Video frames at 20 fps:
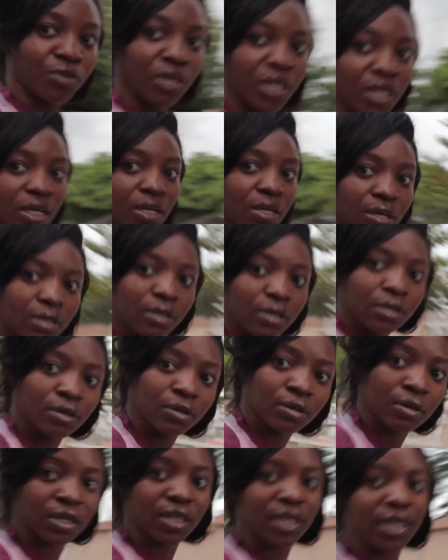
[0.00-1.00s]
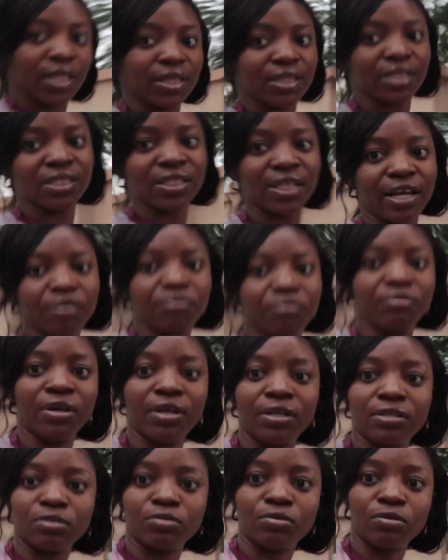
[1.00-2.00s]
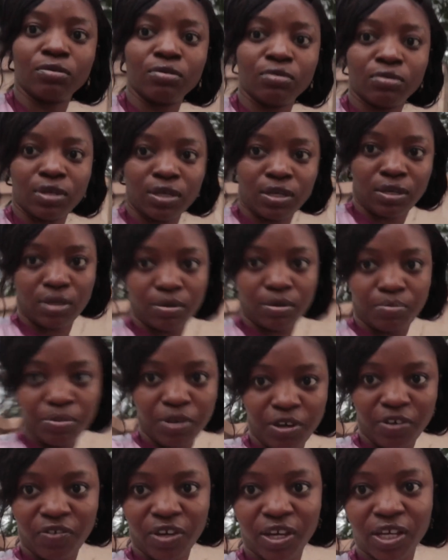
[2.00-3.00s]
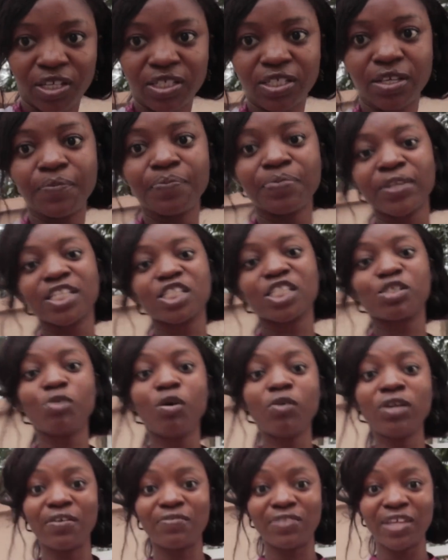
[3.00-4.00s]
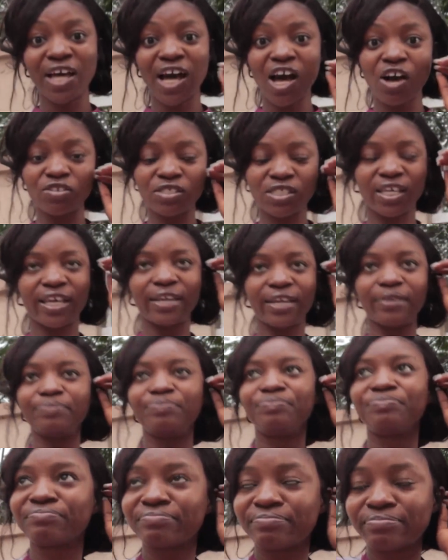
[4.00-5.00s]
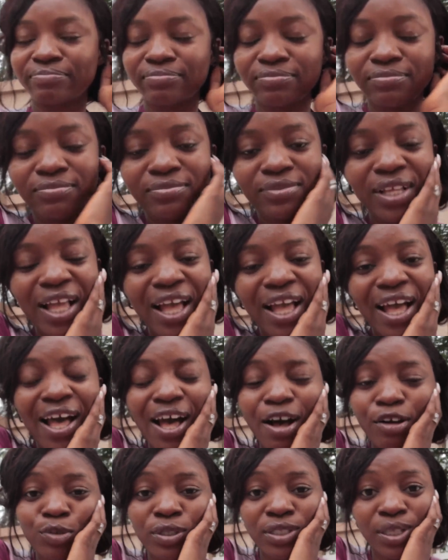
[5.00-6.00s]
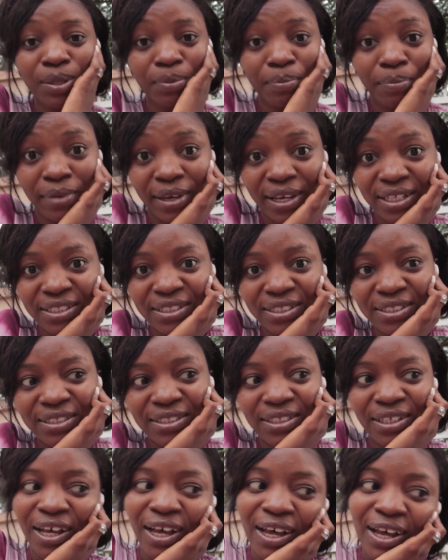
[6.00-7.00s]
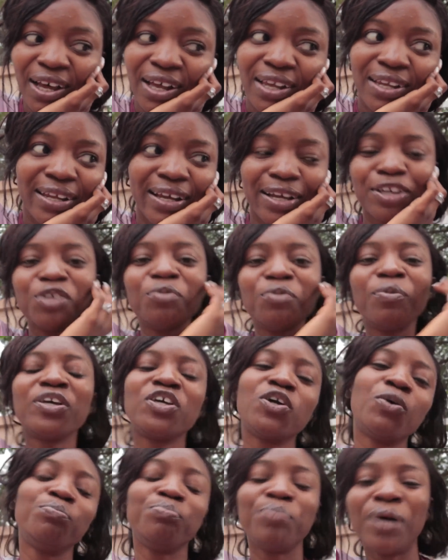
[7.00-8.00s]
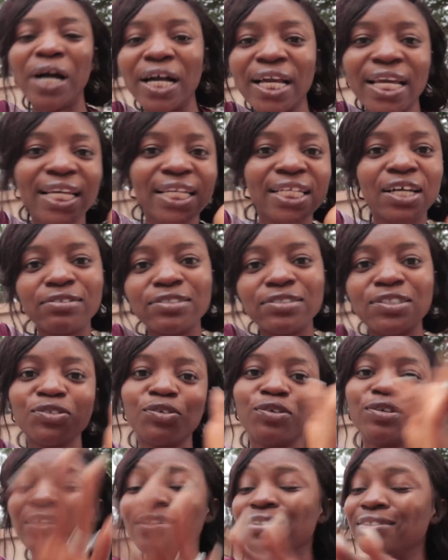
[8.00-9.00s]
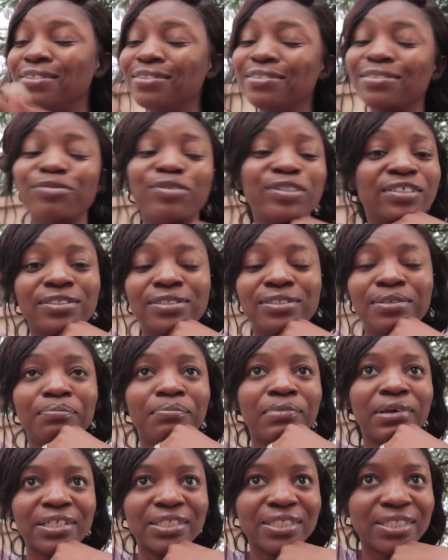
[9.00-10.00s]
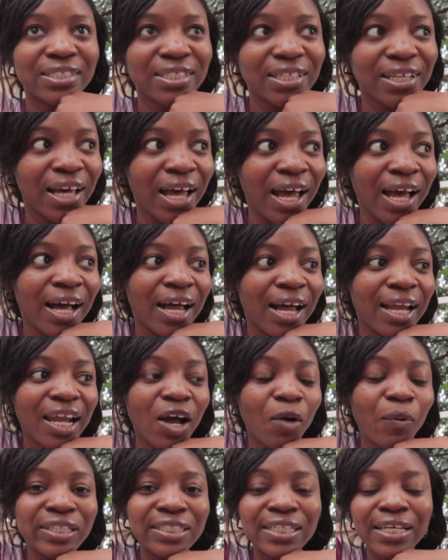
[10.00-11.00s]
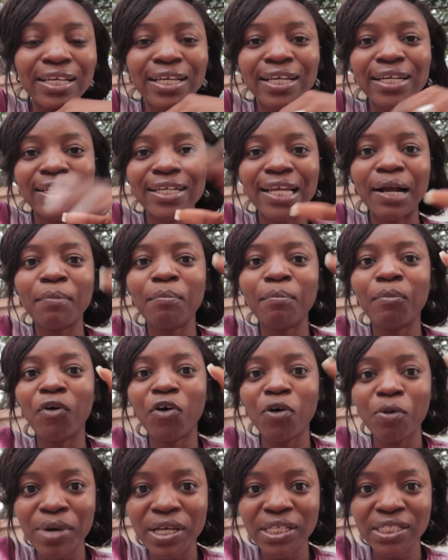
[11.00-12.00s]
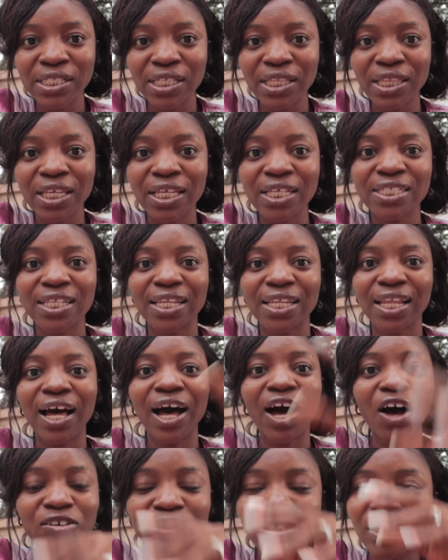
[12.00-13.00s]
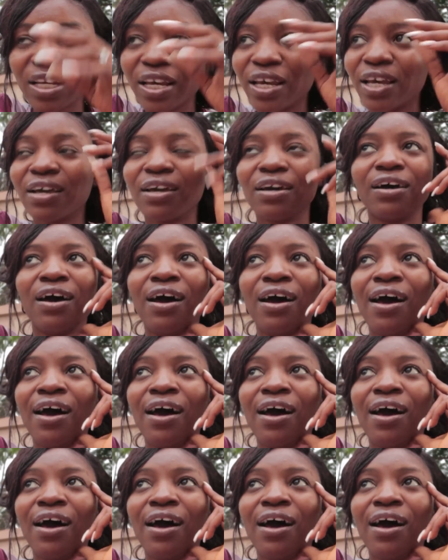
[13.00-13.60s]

ray. Yeah, this light ray is okay. Perfect. So when we left the house here, our house was a mess. Like, you know when you're packing now to go, it was just a mess. Now we're taking like more messy things to the house. Like,